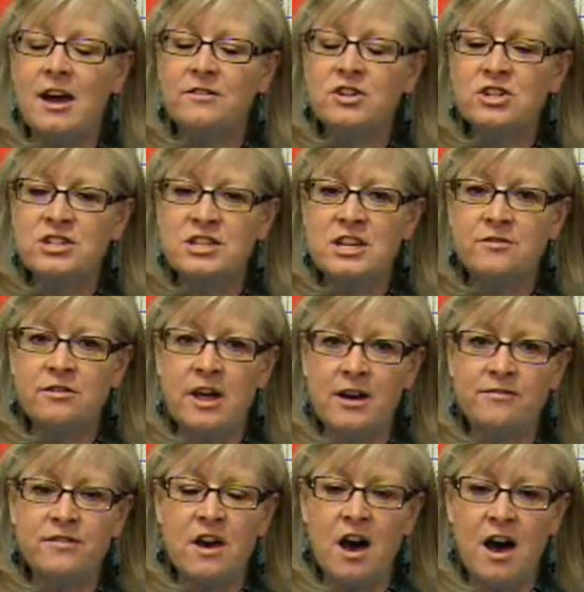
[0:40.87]
After Steve
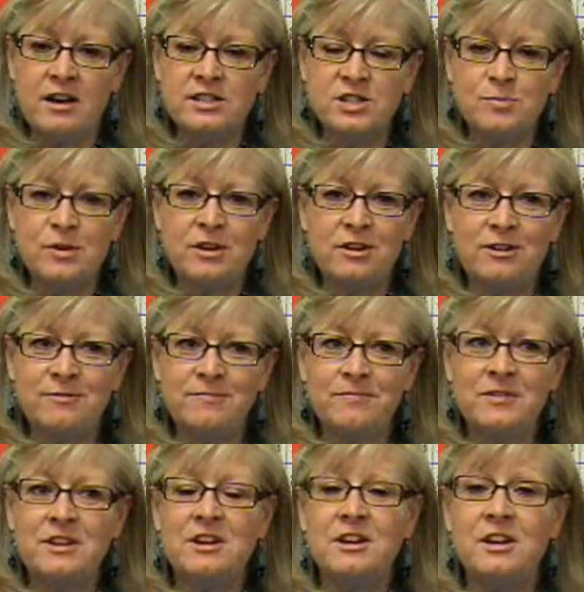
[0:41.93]
left the hospital,
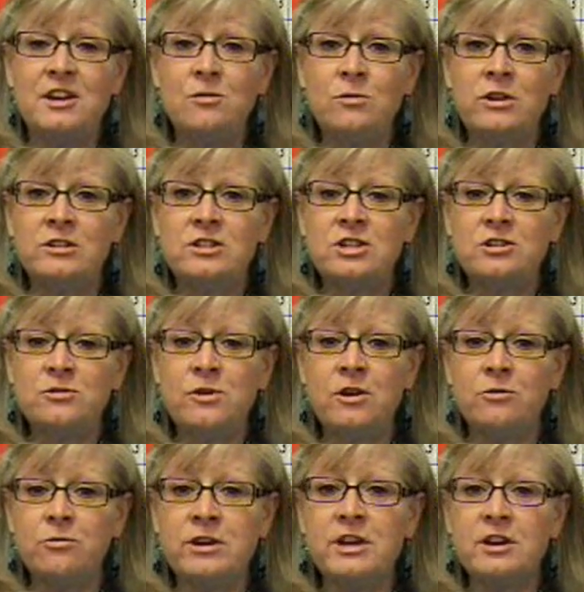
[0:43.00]
he went to
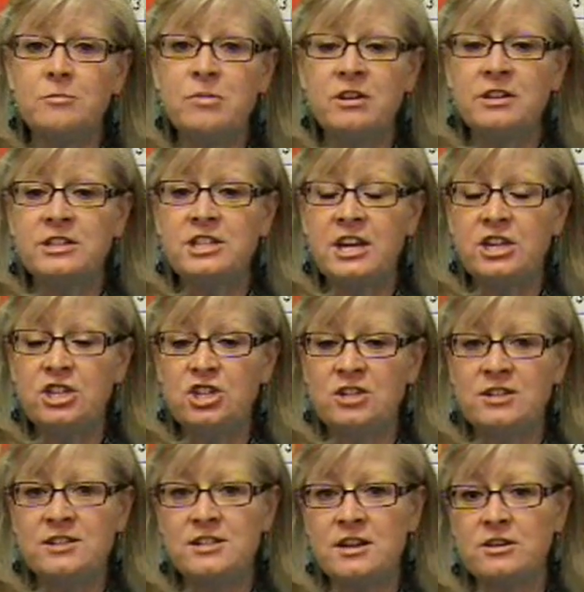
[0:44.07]
a
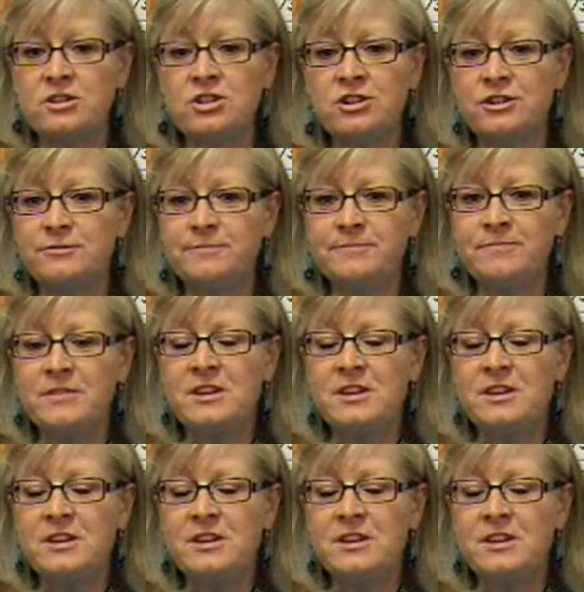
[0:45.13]
rehabilitation center.